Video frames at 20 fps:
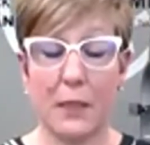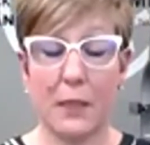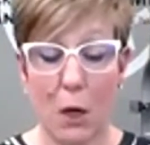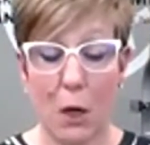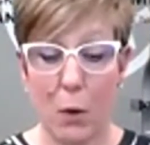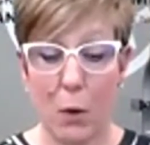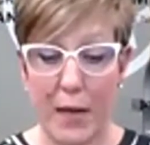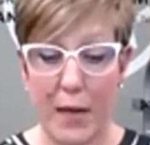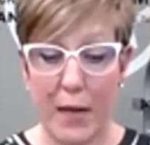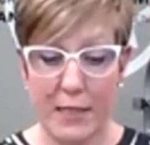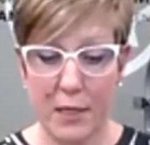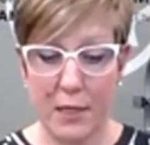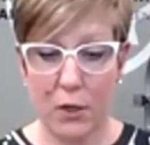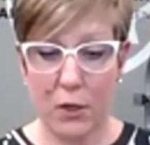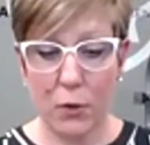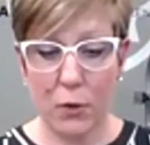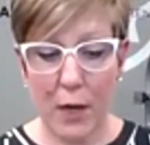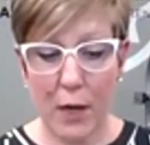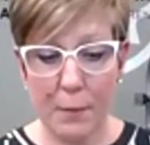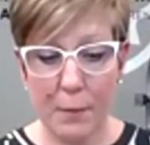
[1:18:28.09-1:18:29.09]
so it's an
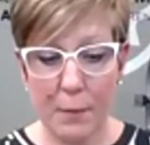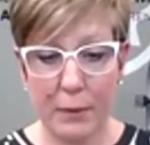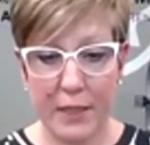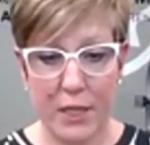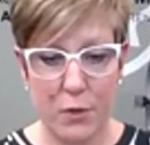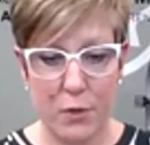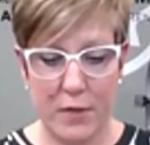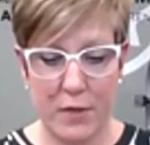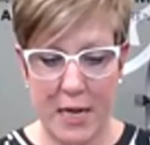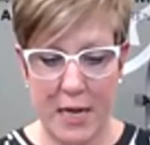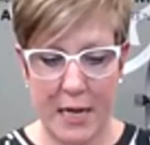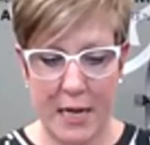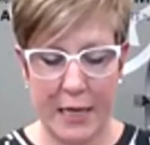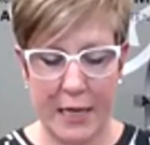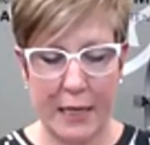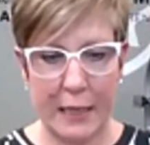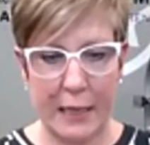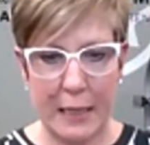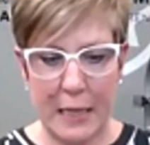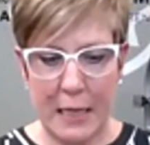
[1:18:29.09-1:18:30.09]
incredibly
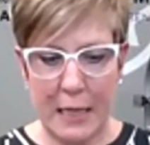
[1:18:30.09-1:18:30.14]
unique